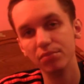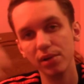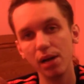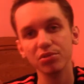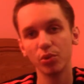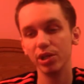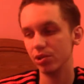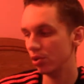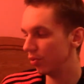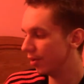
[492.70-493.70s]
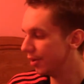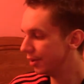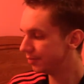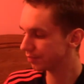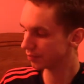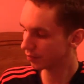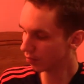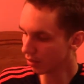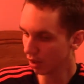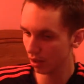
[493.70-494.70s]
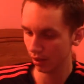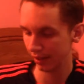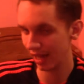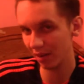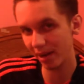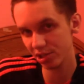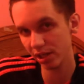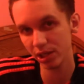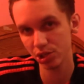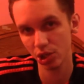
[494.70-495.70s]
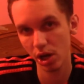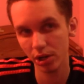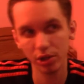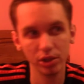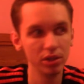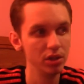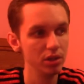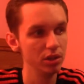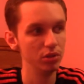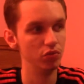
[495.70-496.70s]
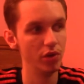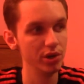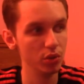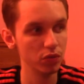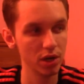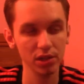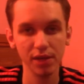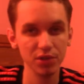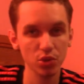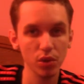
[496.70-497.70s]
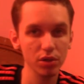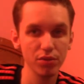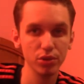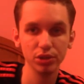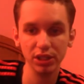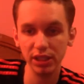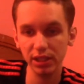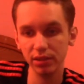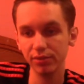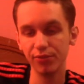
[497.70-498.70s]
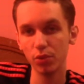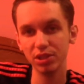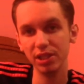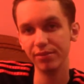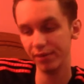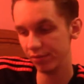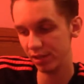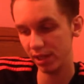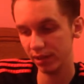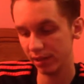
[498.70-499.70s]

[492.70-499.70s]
I'm 22, I can't imagine getting shot or run over at 11, 12, 13, 14, 15,